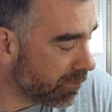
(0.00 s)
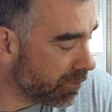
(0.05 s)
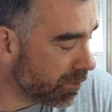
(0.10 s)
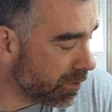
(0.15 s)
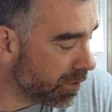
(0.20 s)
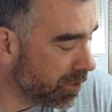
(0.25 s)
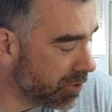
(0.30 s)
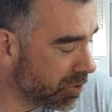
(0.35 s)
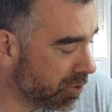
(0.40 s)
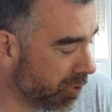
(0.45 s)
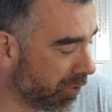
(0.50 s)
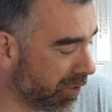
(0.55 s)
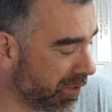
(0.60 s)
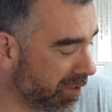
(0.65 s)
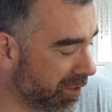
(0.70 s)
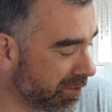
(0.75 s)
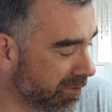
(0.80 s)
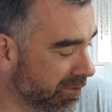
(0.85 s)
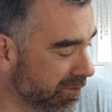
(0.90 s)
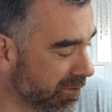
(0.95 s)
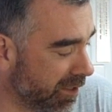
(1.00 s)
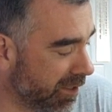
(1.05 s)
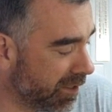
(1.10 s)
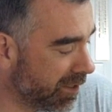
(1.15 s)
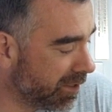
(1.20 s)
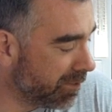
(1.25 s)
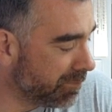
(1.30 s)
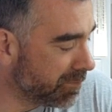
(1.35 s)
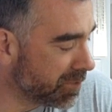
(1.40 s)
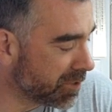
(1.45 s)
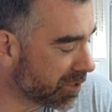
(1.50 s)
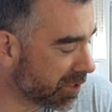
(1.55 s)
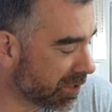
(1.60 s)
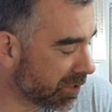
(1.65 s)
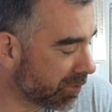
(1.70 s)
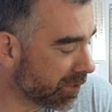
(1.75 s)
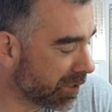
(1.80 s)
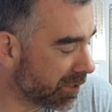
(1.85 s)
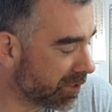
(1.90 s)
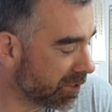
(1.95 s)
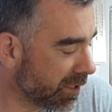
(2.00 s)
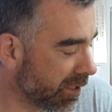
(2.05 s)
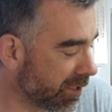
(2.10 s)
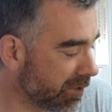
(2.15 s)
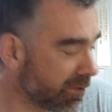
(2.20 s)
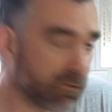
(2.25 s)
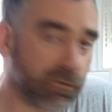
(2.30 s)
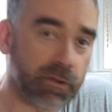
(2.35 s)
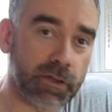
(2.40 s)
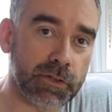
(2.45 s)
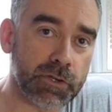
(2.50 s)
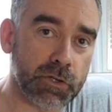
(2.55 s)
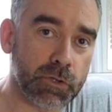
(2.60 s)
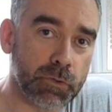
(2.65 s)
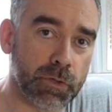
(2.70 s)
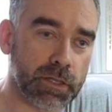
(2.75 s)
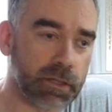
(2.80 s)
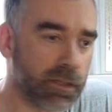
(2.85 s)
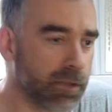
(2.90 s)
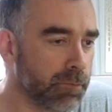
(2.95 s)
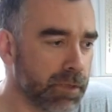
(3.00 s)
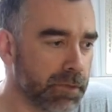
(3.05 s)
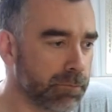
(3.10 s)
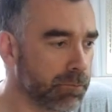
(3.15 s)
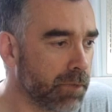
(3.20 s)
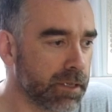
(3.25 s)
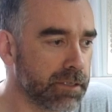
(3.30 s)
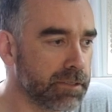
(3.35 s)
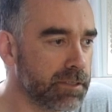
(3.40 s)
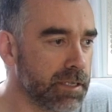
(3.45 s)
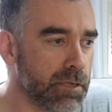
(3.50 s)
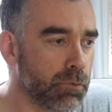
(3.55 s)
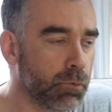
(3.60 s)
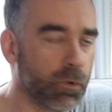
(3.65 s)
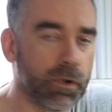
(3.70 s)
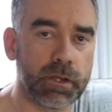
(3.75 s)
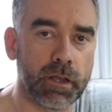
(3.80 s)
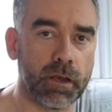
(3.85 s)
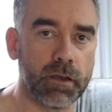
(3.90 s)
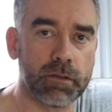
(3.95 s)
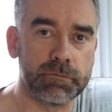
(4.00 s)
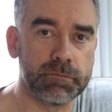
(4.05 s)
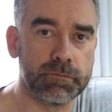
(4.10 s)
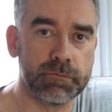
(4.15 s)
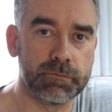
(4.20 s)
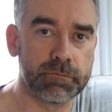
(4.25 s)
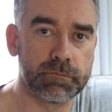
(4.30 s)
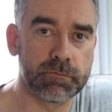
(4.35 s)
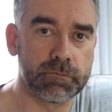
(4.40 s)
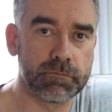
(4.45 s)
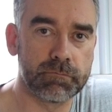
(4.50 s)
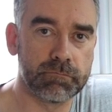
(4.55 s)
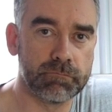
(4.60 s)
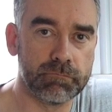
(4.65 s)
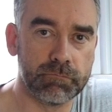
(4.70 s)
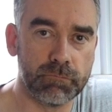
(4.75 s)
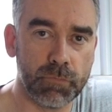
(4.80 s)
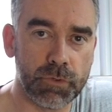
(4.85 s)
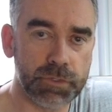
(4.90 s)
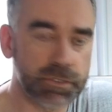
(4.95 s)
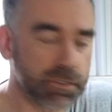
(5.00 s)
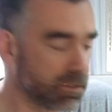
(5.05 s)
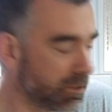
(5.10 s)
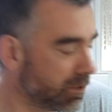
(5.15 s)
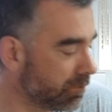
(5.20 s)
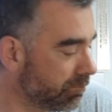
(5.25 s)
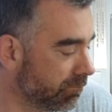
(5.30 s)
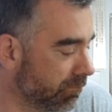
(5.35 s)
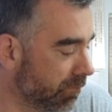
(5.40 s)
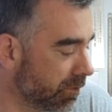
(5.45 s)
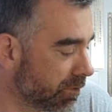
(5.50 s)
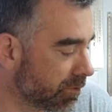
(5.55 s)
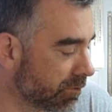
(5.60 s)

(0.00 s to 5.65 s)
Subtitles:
I really enjoyed it, just throwing it together rather quickly. I mean, by day one I had most of the